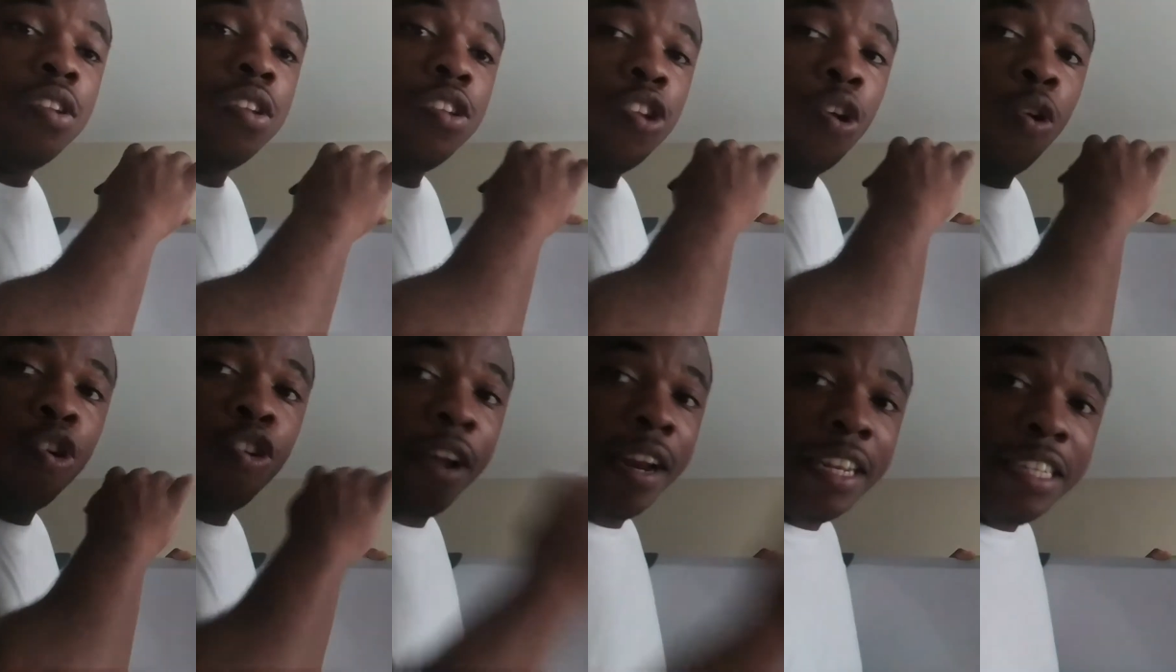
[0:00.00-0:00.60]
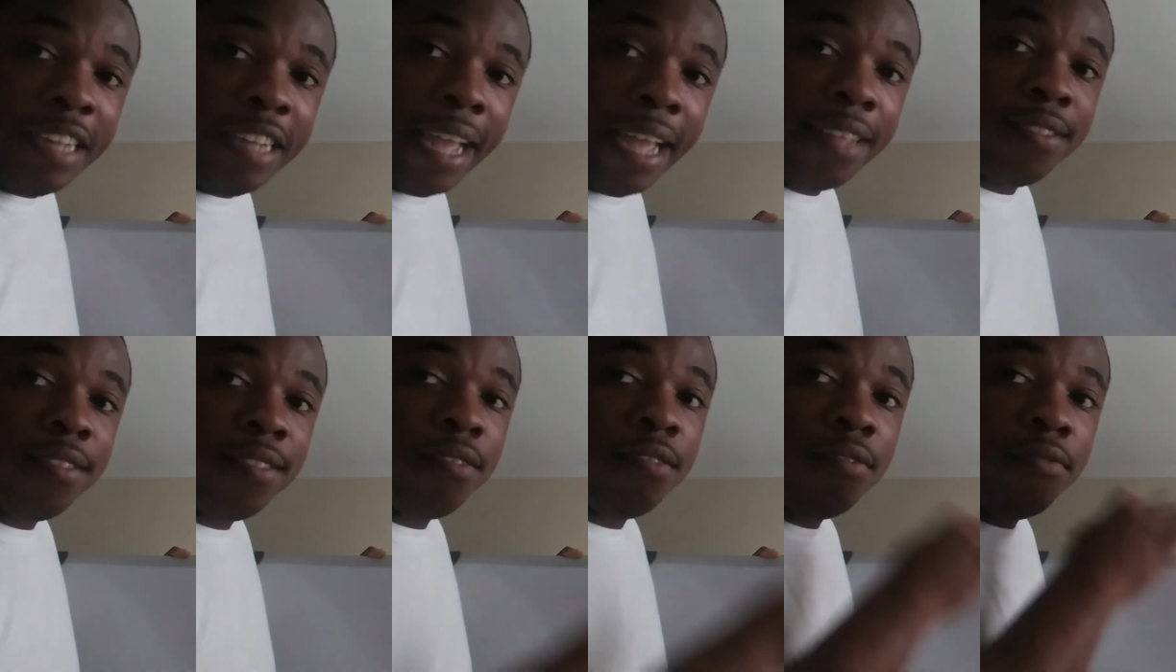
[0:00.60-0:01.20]
no credit
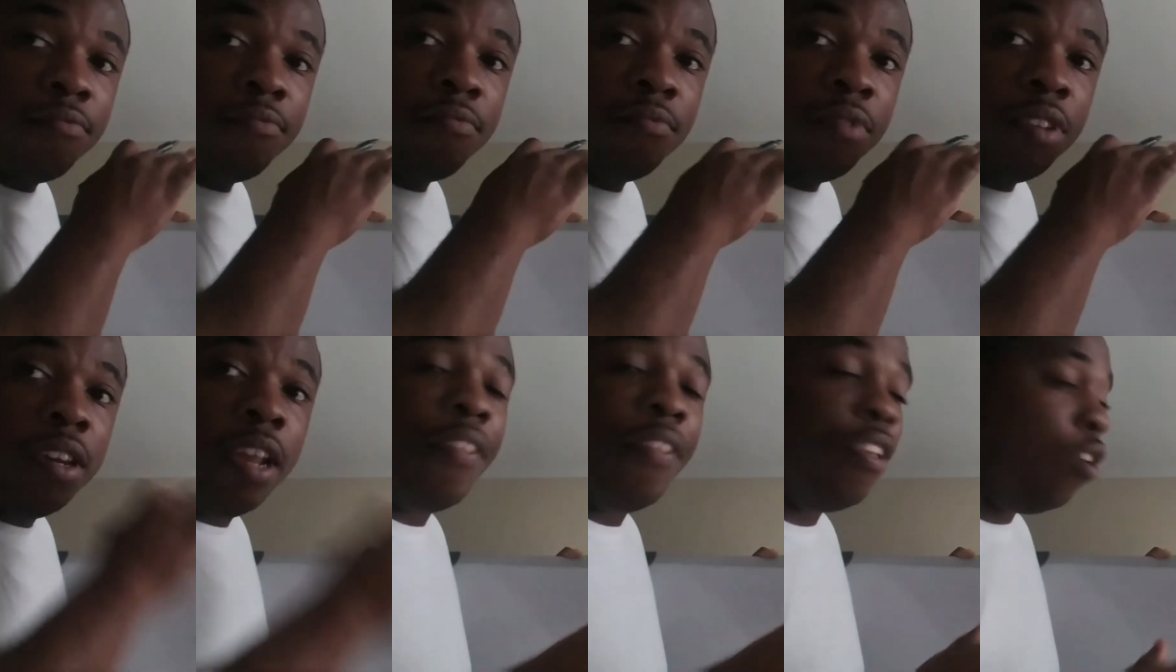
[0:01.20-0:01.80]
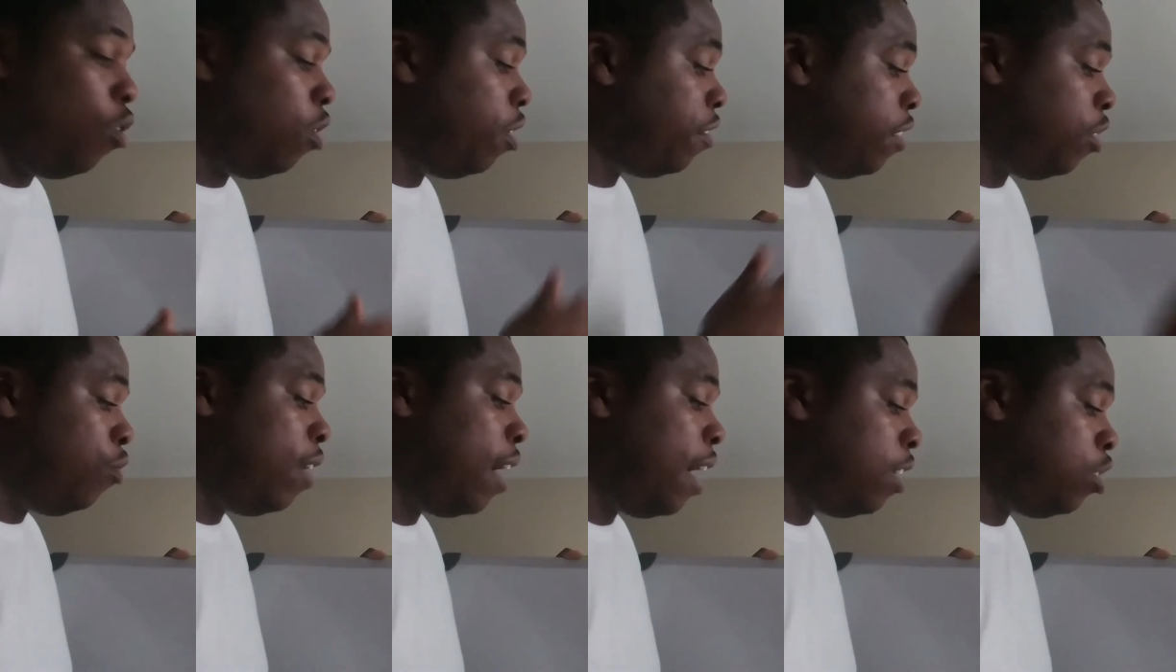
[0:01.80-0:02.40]
checks, nothing. Only thing
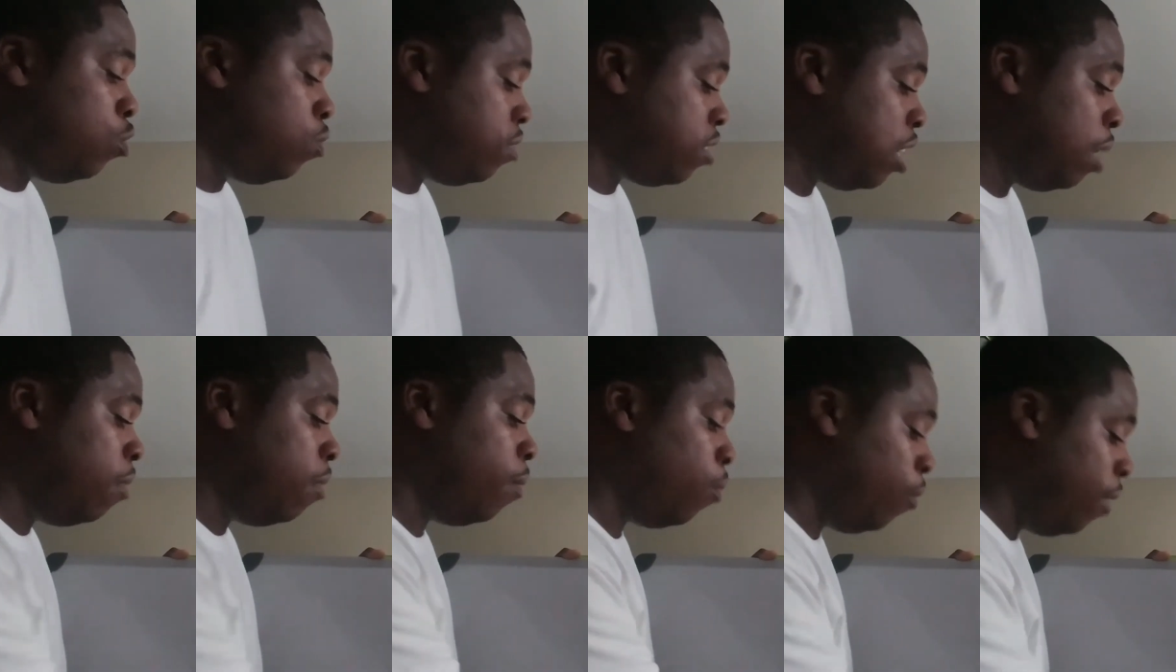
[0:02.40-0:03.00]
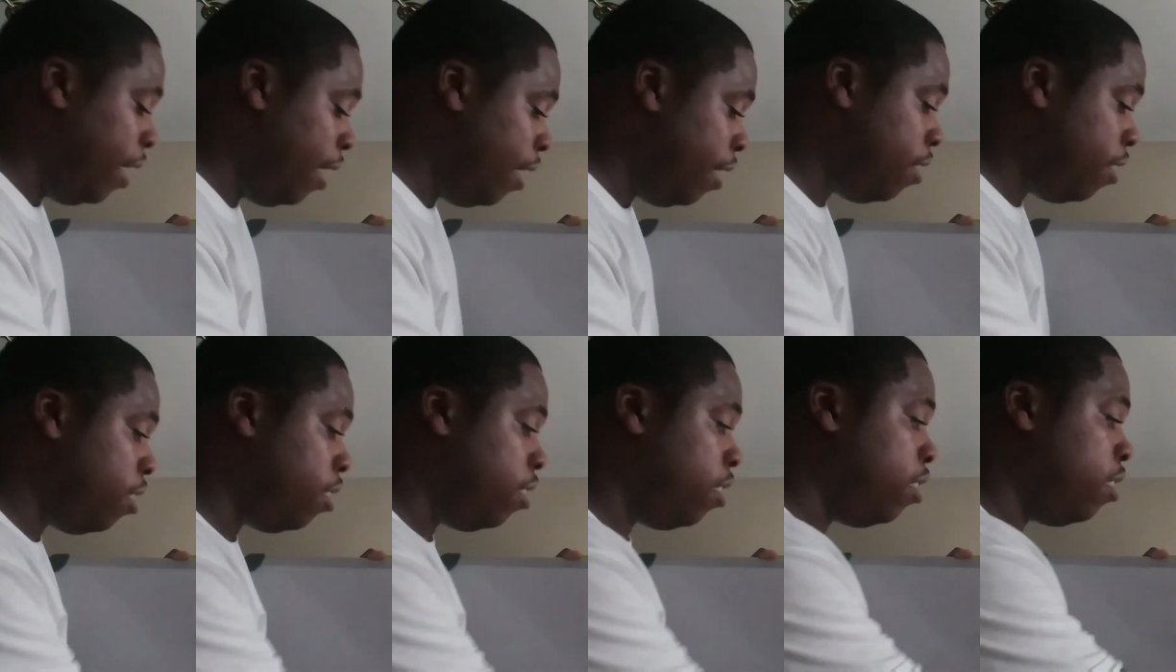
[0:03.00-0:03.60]
you got to do is come up with
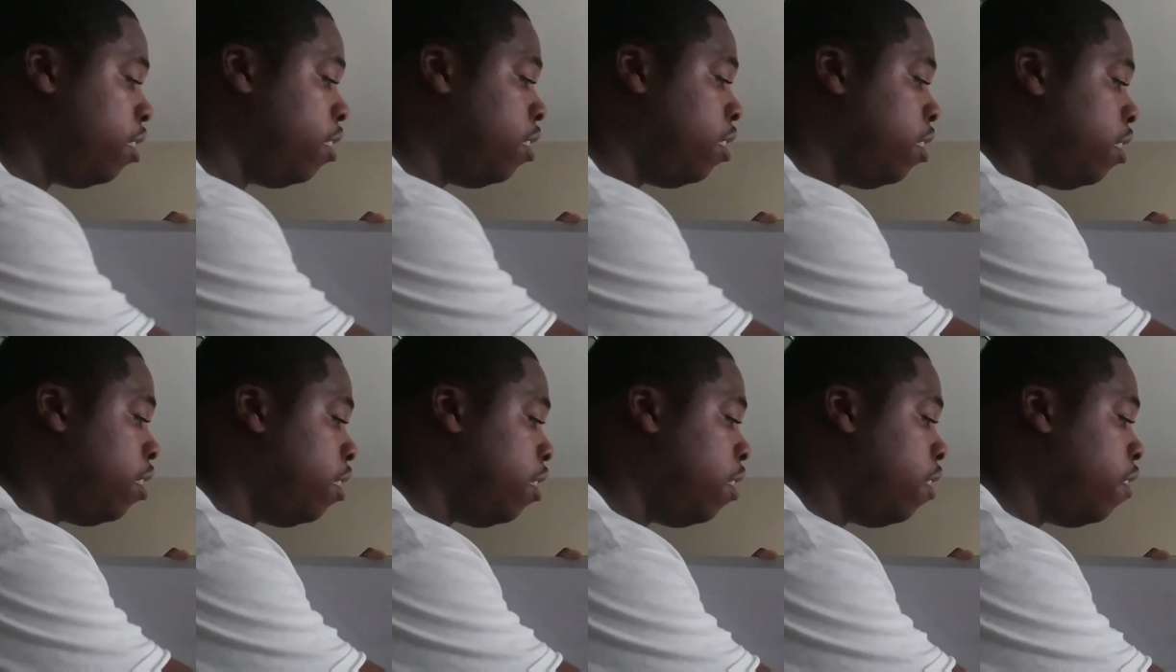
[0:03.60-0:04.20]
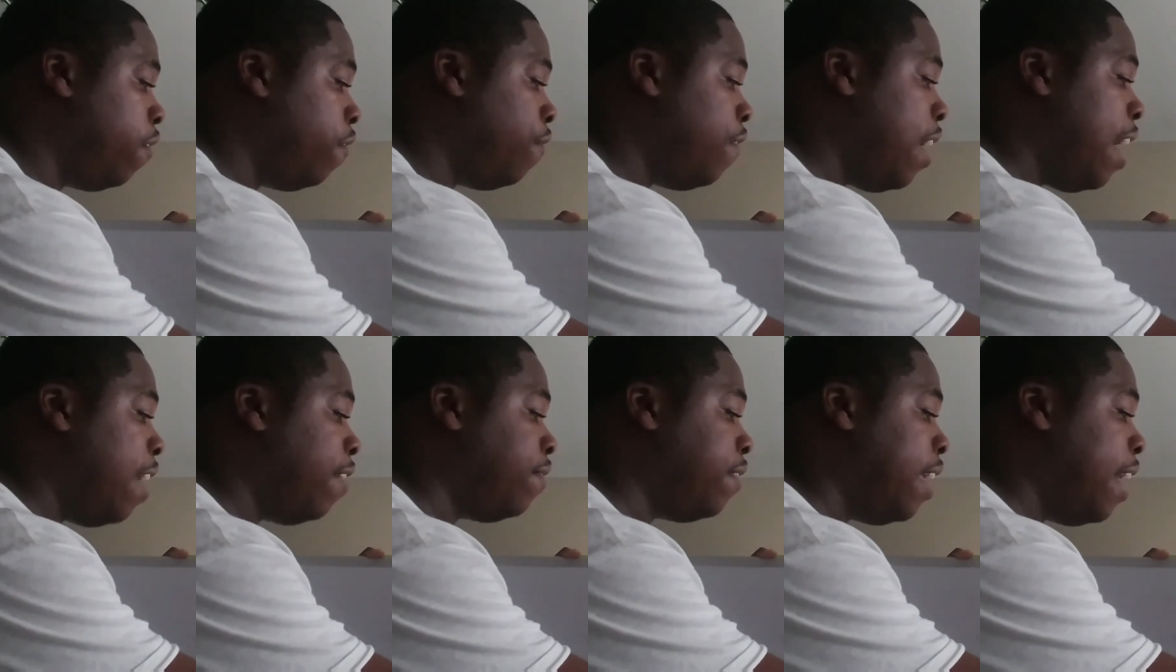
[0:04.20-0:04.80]

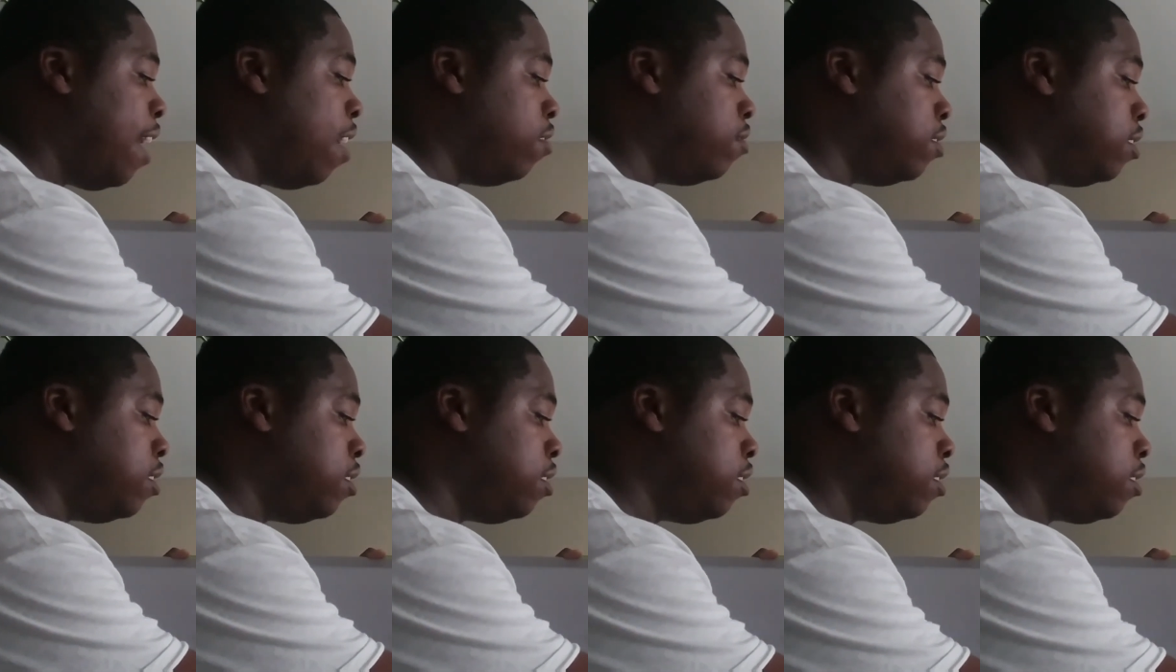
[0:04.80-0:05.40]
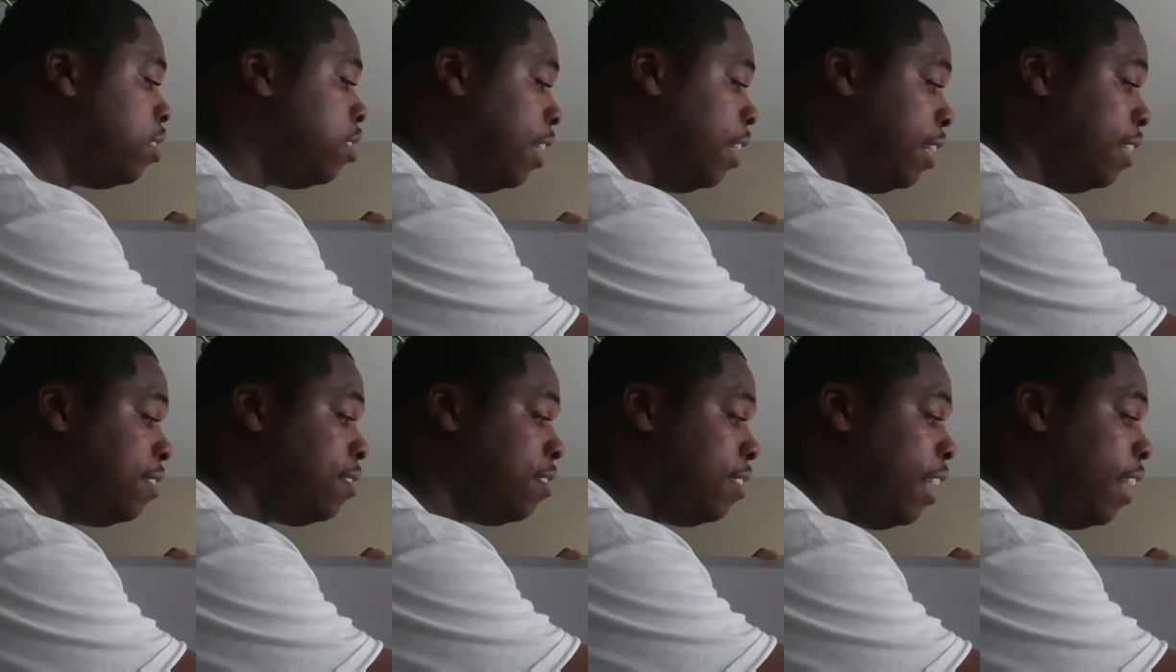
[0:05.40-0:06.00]
5,000 in
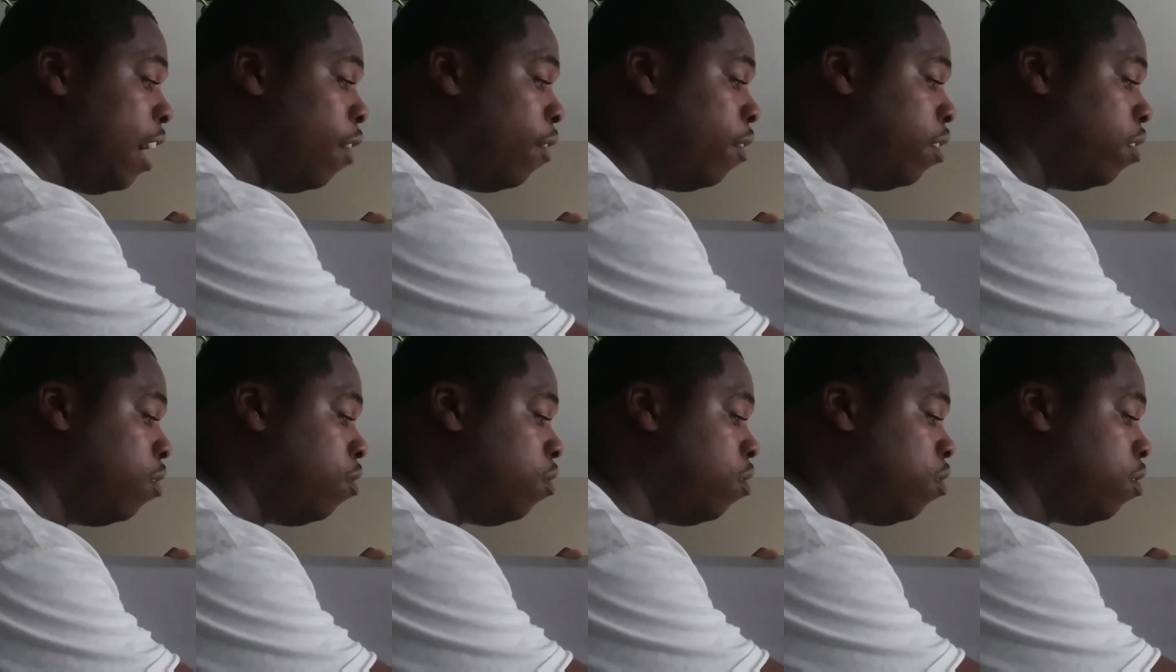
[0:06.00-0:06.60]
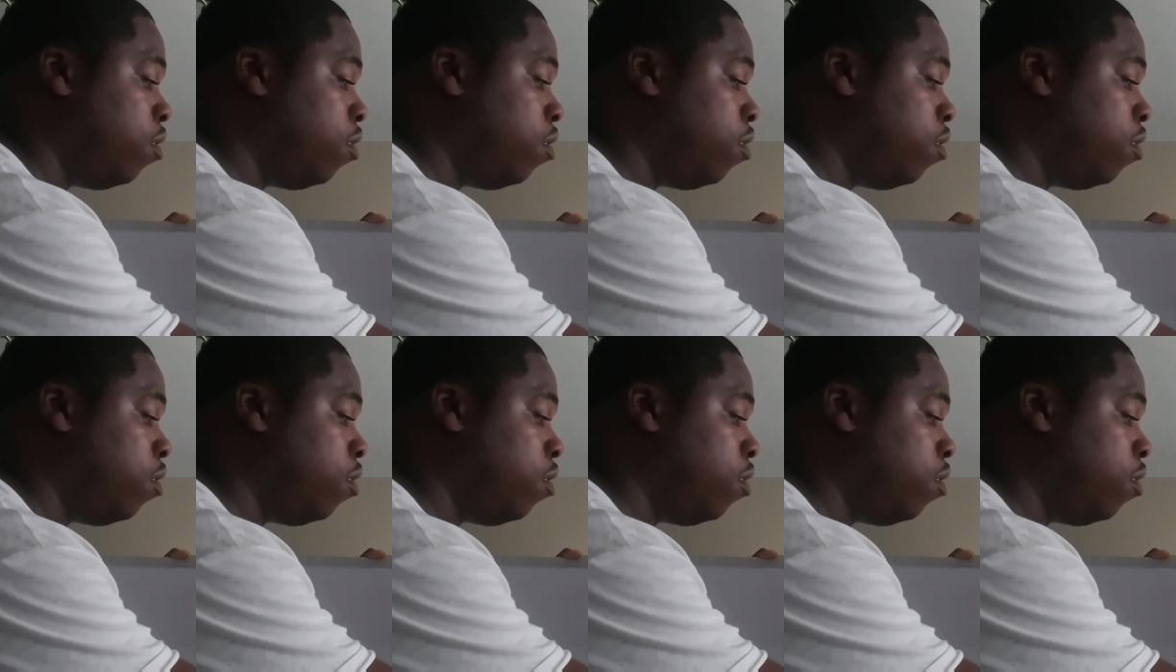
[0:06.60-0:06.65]
this scenario